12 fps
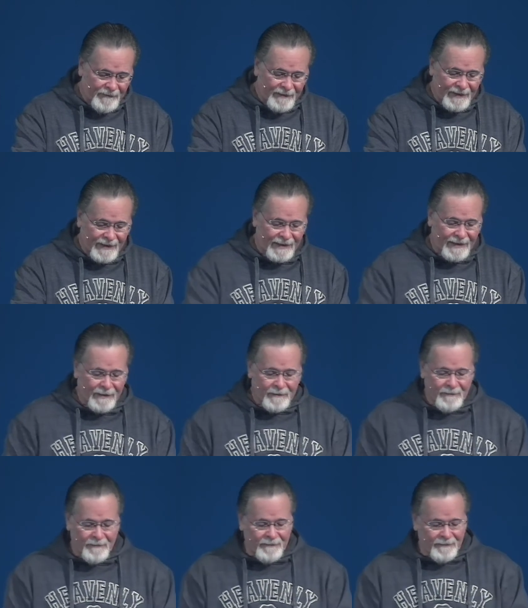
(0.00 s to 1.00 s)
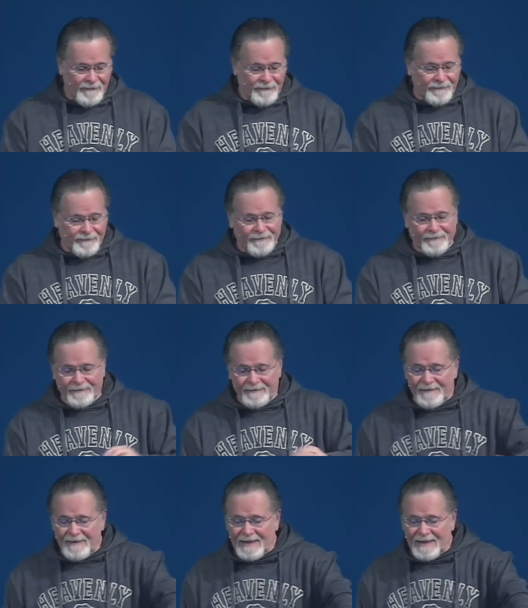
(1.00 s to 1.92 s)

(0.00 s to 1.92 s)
No one is speaking in this clip.